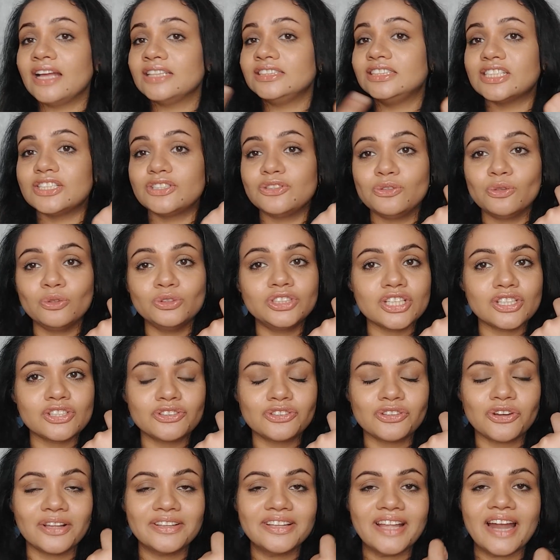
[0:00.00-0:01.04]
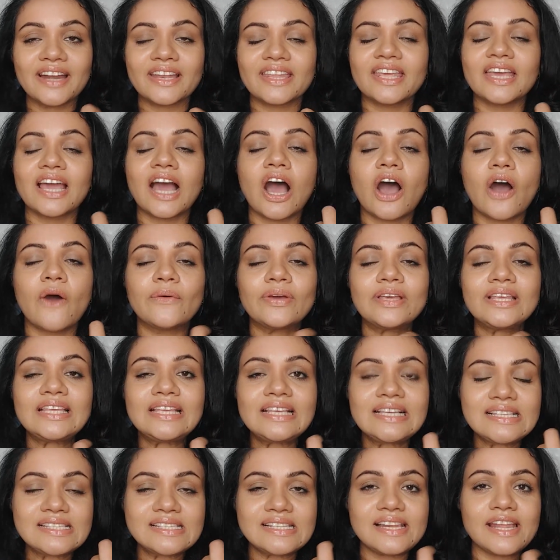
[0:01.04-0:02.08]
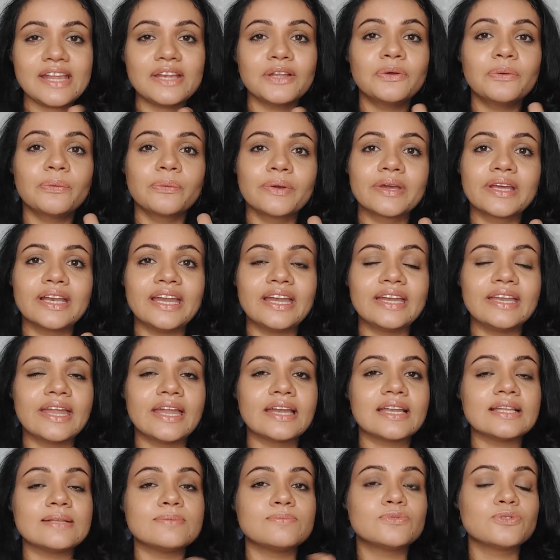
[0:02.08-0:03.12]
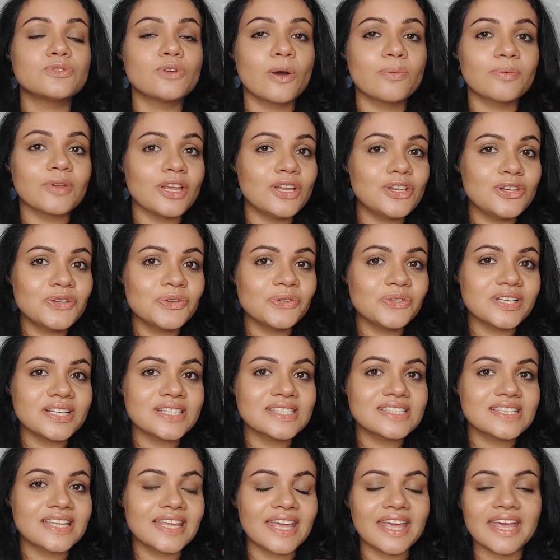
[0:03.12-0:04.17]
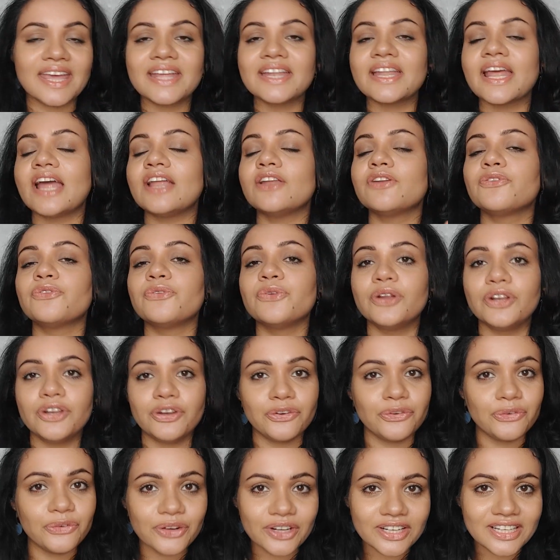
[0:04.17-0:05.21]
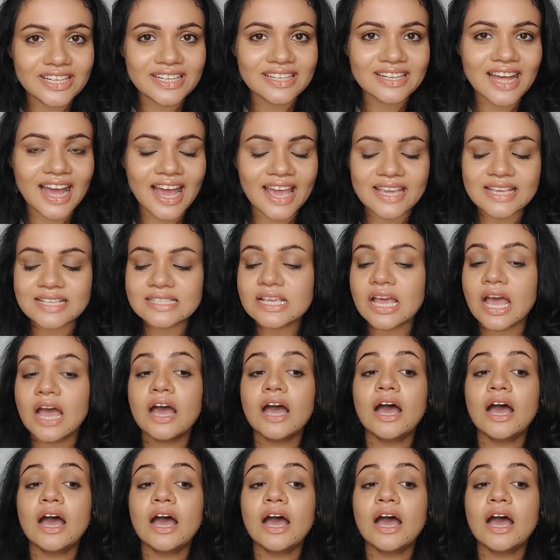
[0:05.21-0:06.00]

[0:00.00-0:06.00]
You just saw that ki how easily and quickly it gets absorbed into the skin, and really, really nice.